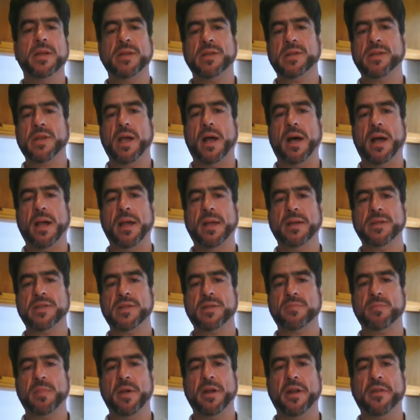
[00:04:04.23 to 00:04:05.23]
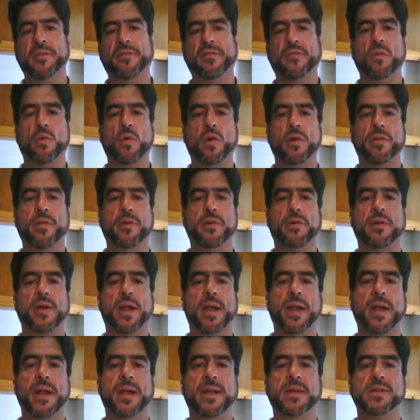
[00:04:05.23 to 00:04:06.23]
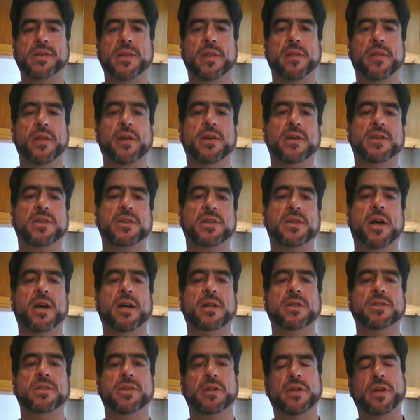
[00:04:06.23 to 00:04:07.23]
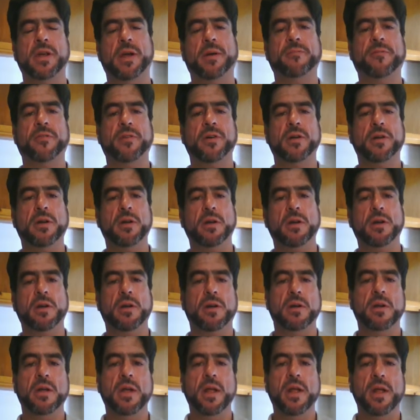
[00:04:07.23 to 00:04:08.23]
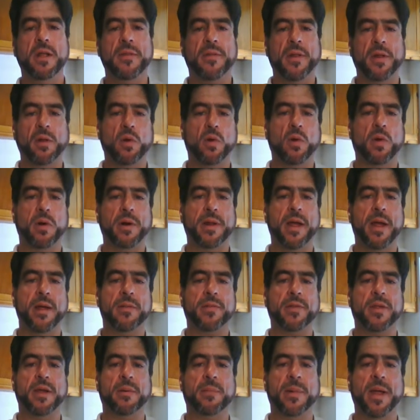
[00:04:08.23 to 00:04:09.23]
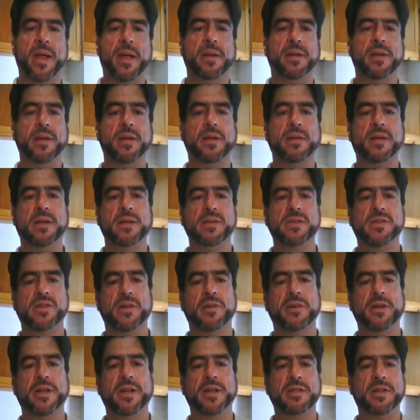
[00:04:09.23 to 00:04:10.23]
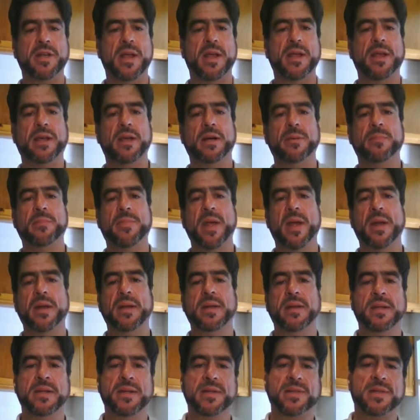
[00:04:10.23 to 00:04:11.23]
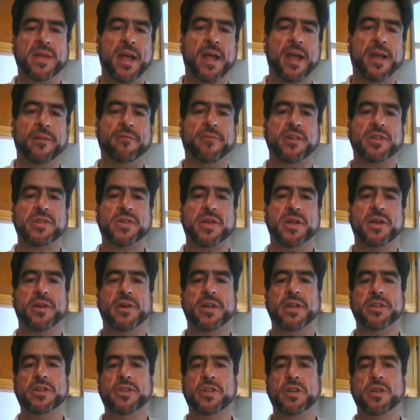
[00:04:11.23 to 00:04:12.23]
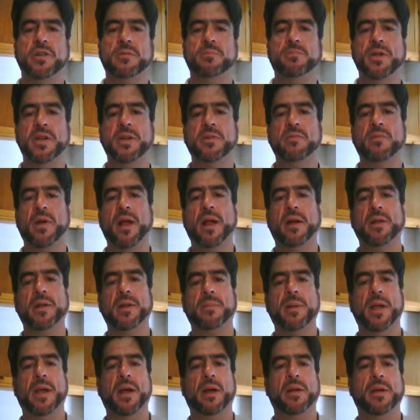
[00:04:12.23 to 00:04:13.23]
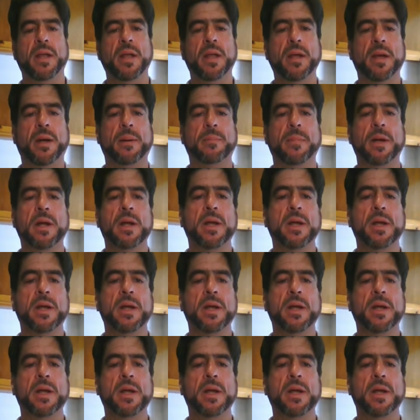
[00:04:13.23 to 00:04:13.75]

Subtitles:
Zion spreadeth forth her hands, and there is none to comfort her. The Lord hath commanded concerning Jacob that his adversaries should be round about him.